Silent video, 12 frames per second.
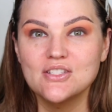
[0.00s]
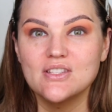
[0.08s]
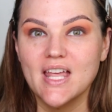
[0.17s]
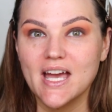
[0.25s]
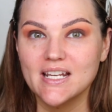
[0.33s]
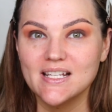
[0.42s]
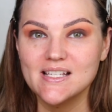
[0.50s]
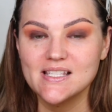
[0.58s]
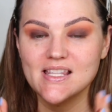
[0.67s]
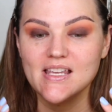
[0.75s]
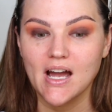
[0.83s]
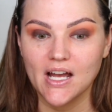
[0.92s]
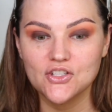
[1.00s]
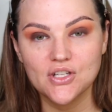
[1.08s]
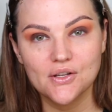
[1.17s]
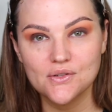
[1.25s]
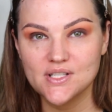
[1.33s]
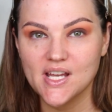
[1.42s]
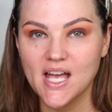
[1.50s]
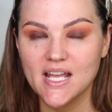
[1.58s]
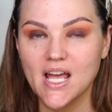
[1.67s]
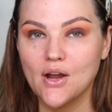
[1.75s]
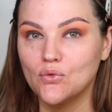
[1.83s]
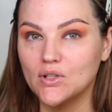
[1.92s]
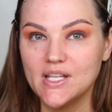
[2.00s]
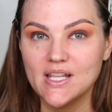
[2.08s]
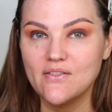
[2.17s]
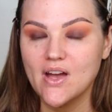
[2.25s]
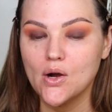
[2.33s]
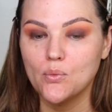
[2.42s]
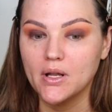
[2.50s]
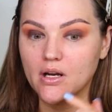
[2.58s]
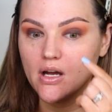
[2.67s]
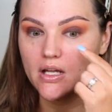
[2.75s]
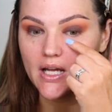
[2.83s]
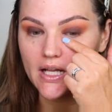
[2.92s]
That is the eyeshadow done. I really love how it went on.